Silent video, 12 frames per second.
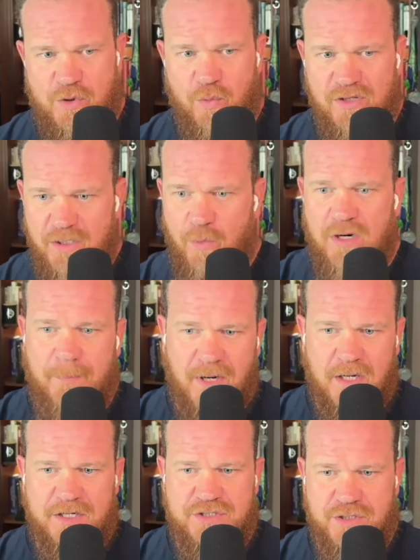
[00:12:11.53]
You really want to
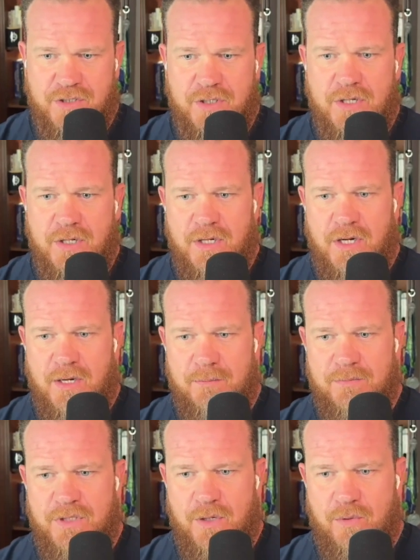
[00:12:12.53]
monitor,
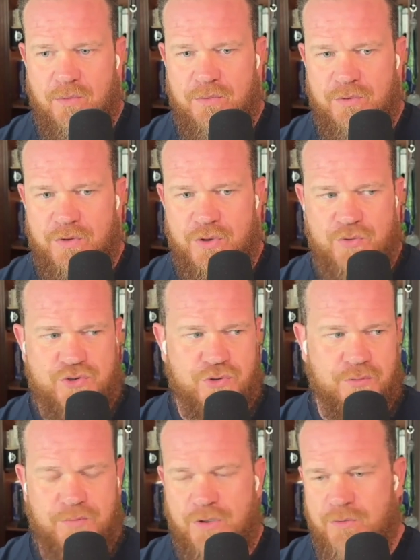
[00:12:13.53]
use
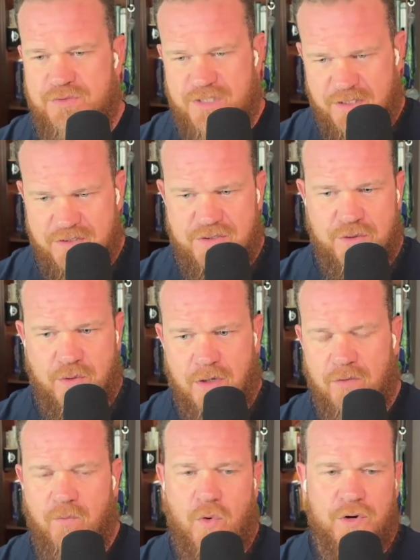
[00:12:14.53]
your, Sun Tzu
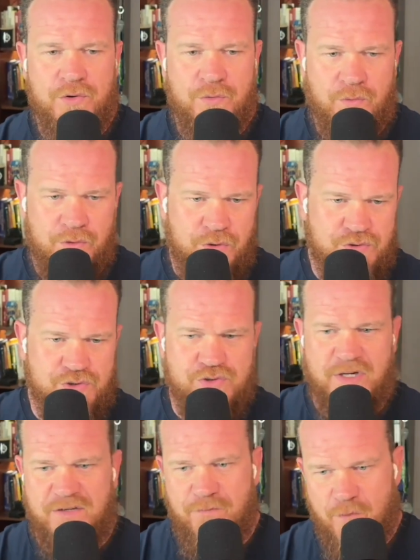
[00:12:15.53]
Art of War, use your
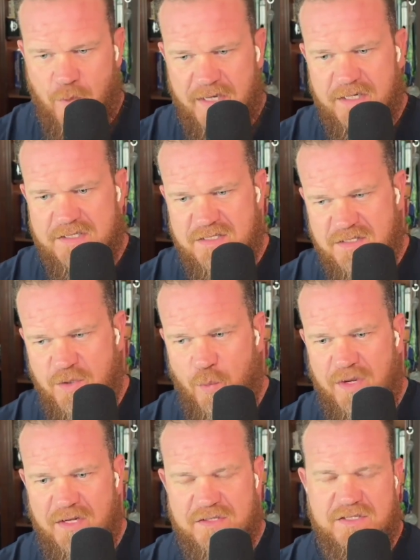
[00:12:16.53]
strength for your weaknesses and your
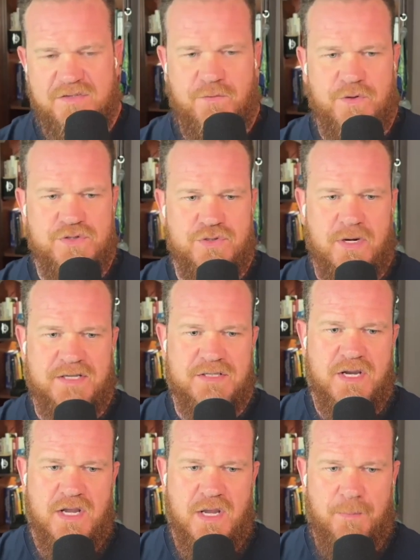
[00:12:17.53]
weaknesses for your
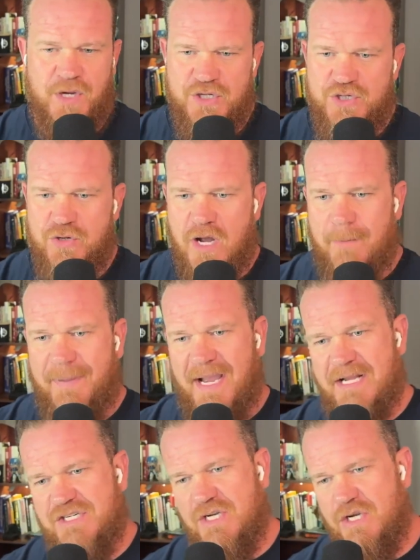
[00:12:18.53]
strengths, because you're not
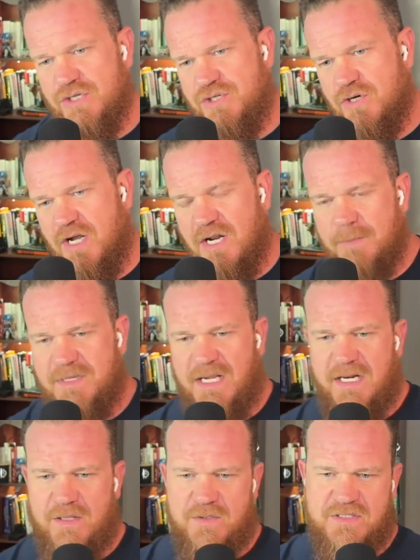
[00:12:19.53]
patching, because you're not
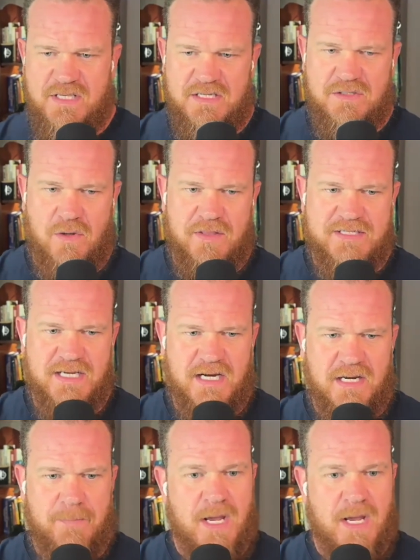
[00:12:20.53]
updating those things all the time.